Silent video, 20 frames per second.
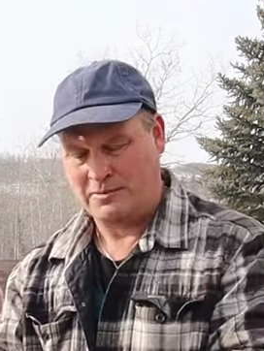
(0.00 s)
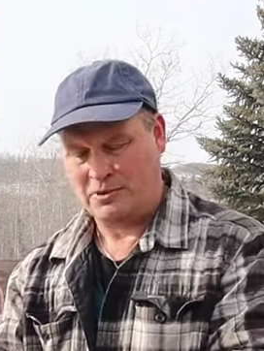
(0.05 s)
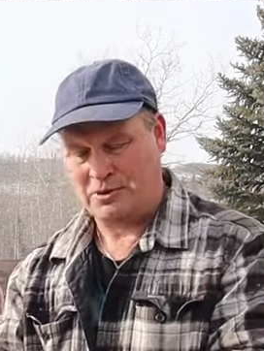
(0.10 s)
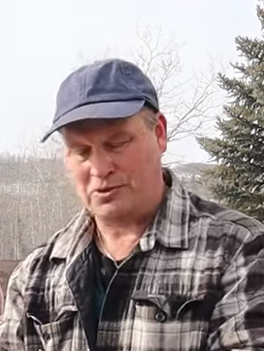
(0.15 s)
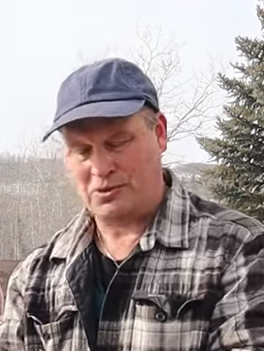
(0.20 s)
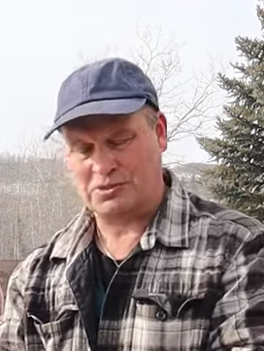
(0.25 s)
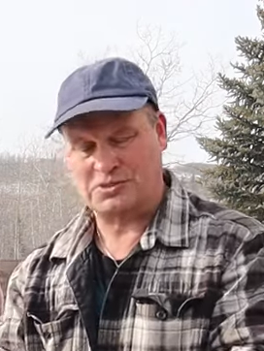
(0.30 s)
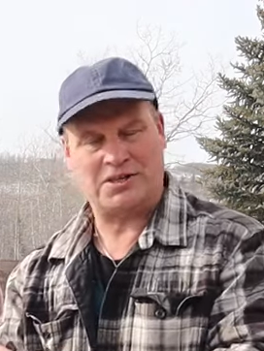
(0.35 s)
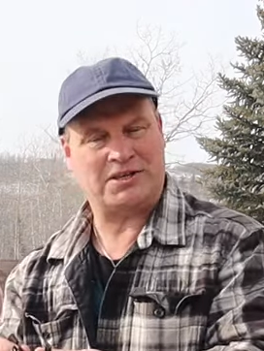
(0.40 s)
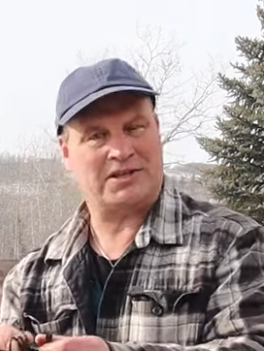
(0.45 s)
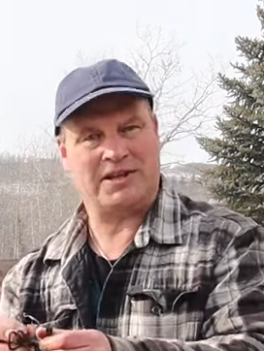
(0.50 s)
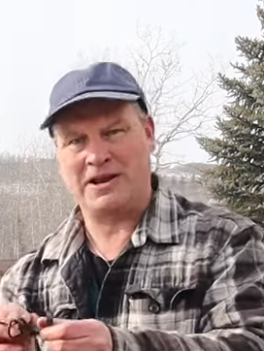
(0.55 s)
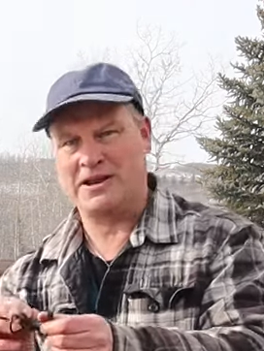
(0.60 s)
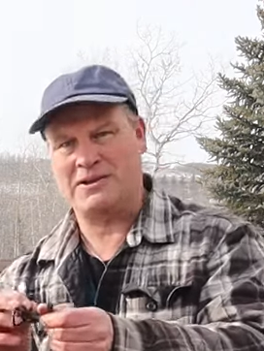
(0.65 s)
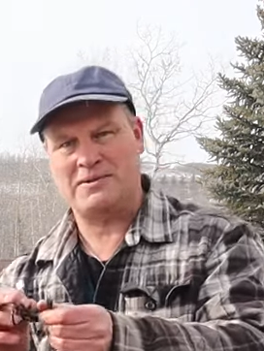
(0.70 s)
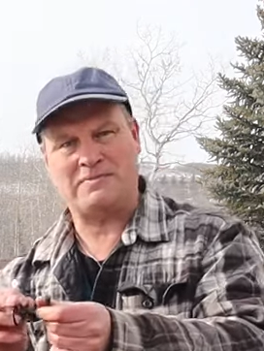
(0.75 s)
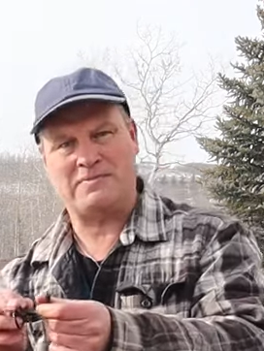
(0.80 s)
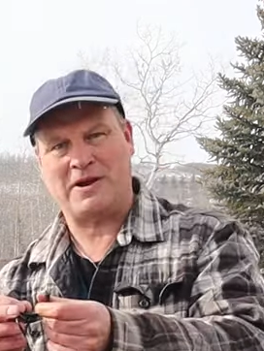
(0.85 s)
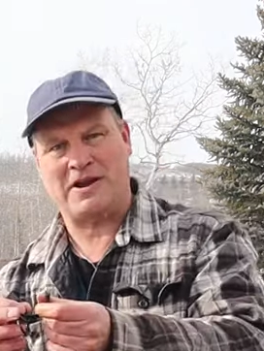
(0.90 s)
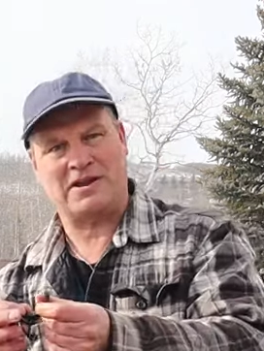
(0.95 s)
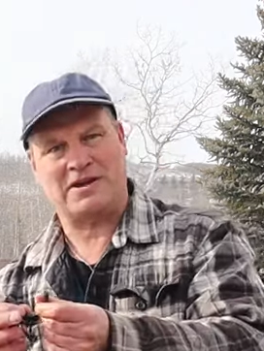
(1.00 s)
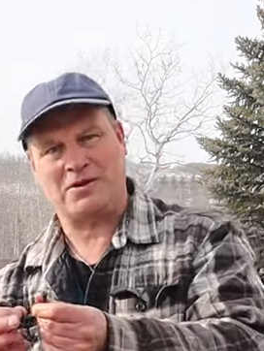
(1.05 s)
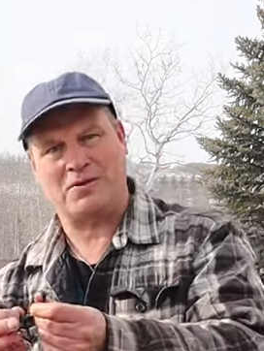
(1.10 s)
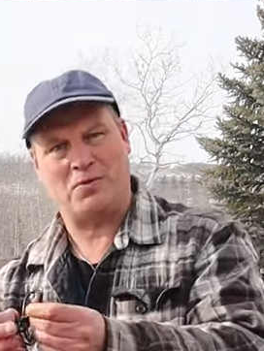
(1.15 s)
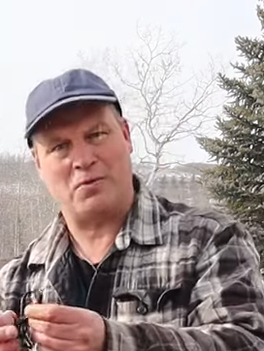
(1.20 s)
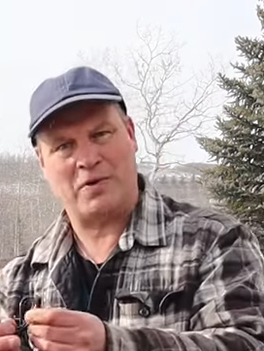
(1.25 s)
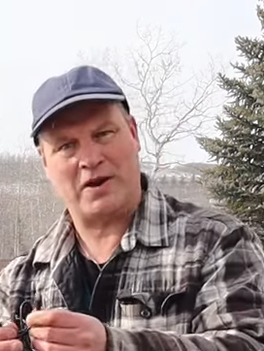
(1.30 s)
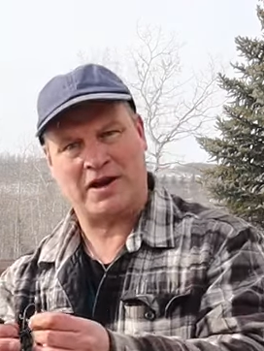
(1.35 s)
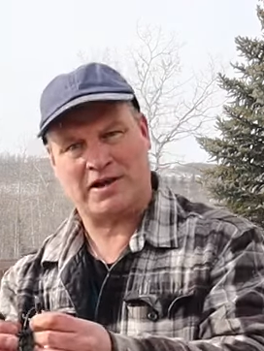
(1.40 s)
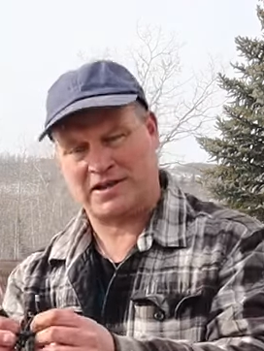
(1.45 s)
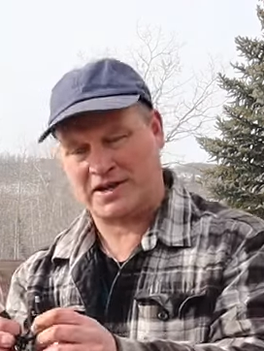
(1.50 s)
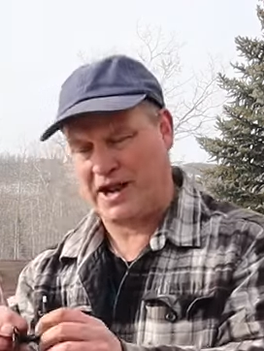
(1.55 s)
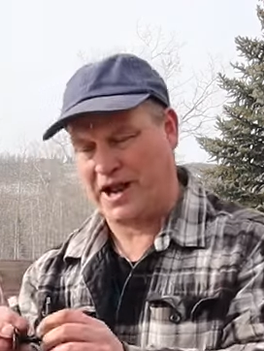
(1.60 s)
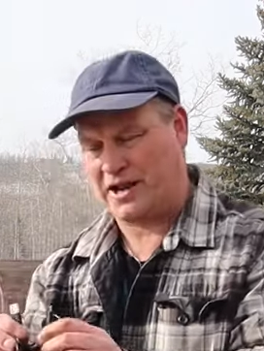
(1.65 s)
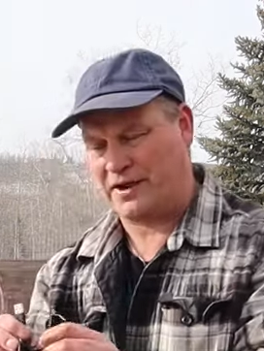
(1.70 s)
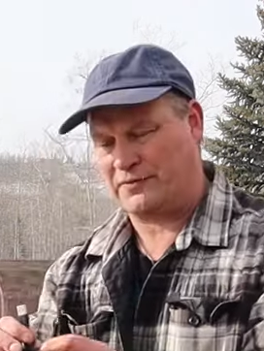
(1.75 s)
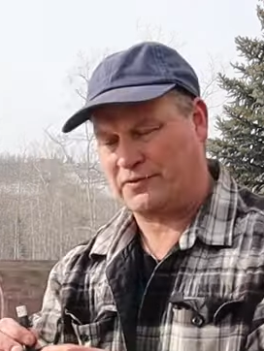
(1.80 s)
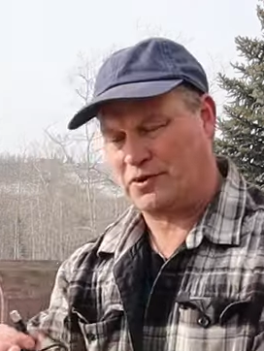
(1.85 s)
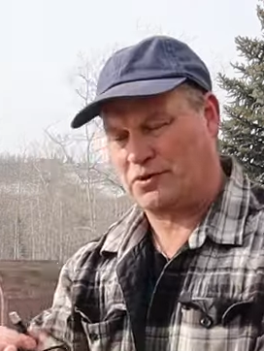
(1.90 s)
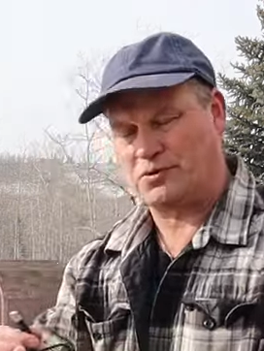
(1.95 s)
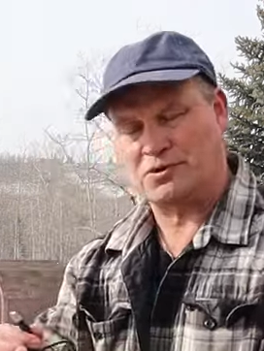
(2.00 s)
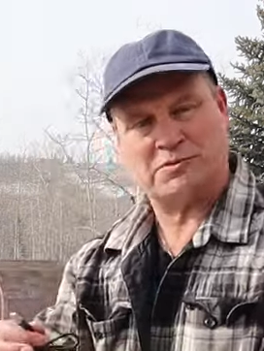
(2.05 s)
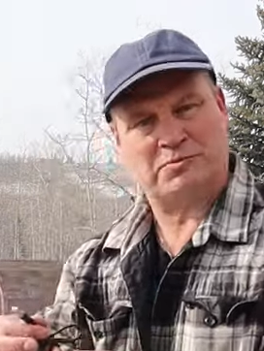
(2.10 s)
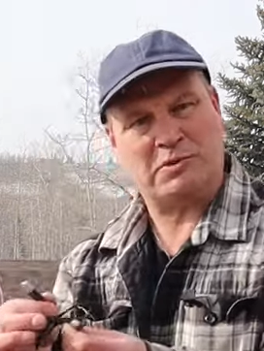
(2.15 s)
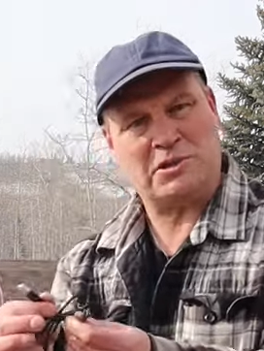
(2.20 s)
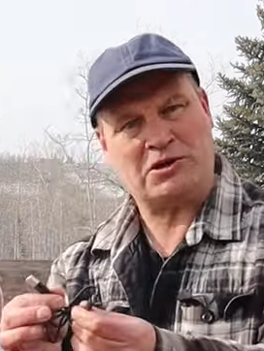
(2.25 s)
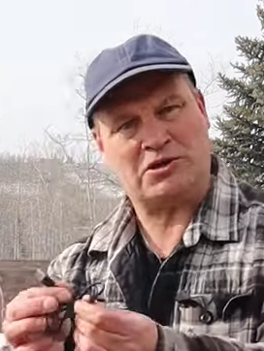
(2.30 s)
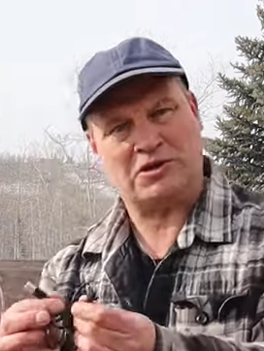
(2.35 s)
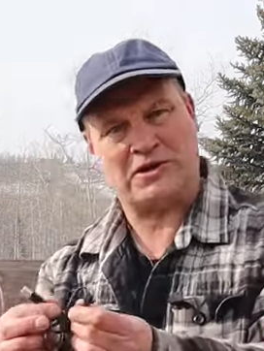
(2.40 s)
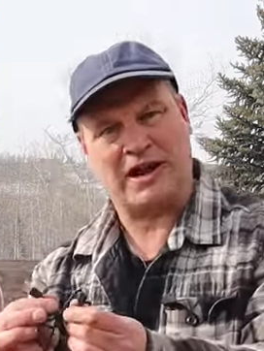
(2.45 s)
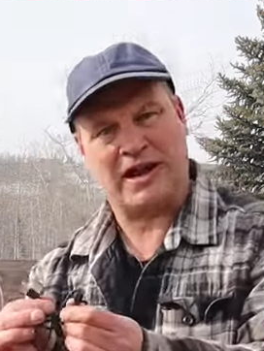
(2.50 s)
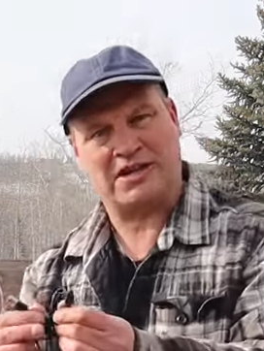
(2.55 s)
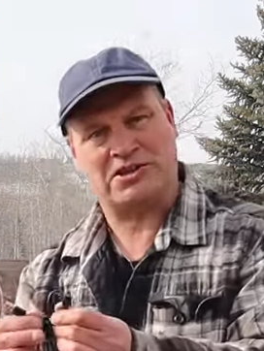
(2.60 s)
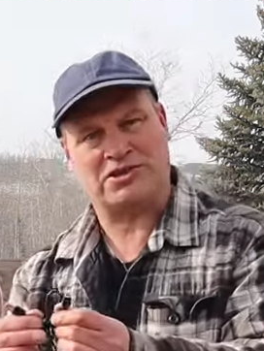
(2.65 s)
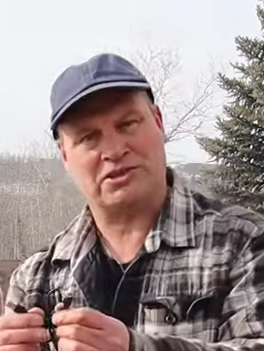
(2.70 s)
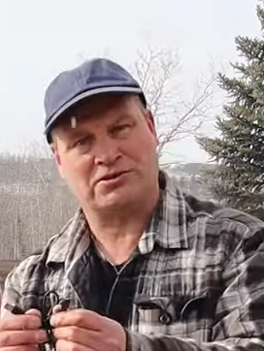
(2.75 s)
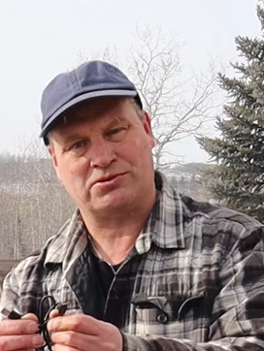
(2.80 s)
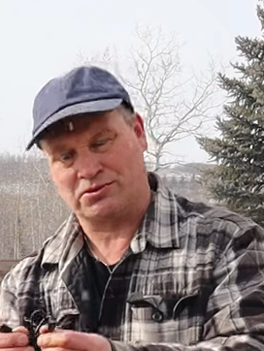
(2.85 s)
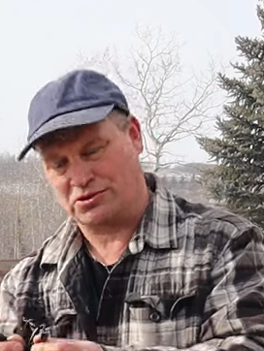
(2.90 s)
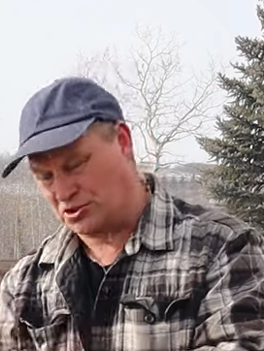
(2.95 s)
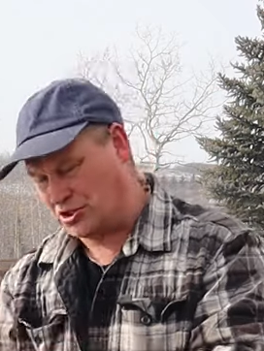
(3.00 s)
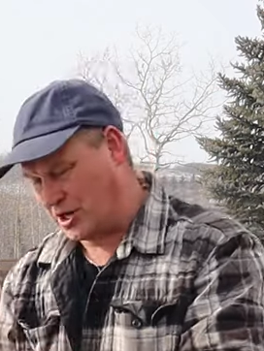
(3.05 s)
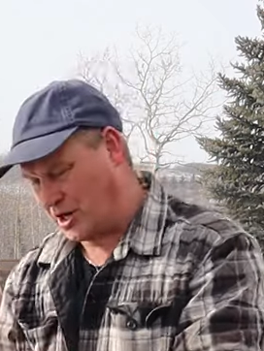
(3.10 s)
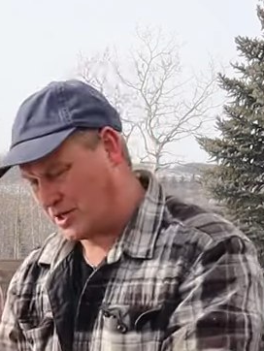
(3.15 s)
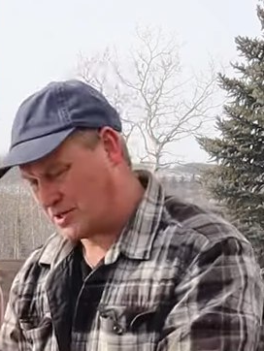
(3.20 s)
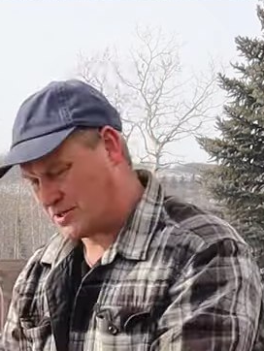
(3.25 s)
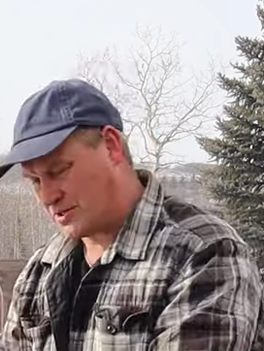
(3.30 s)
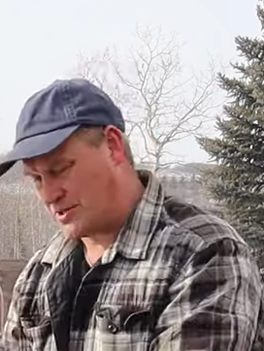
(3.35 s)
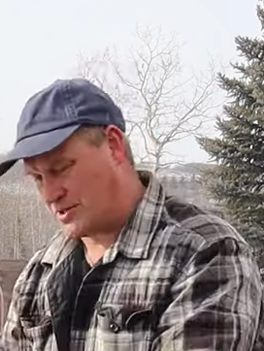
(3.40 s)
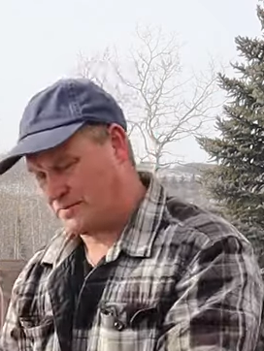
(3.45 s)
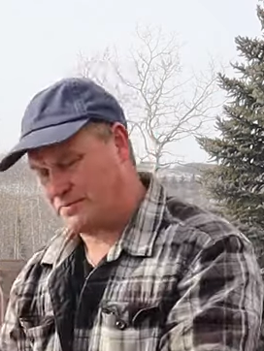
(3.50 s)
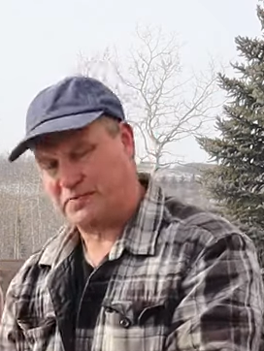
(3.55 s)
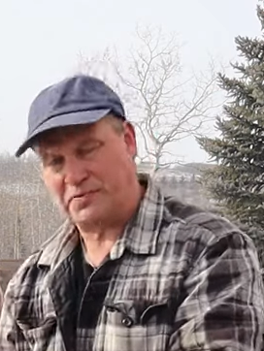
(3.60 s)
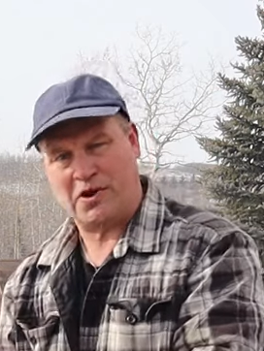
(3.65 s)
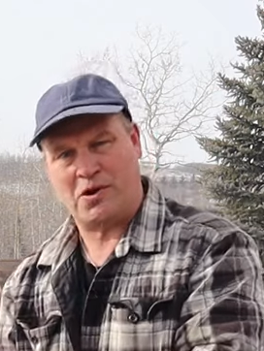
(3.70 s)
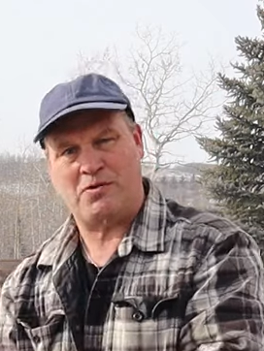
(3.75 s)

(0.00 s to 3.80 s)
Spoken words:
because they didn't make a weird kind of USB connection to charge it up.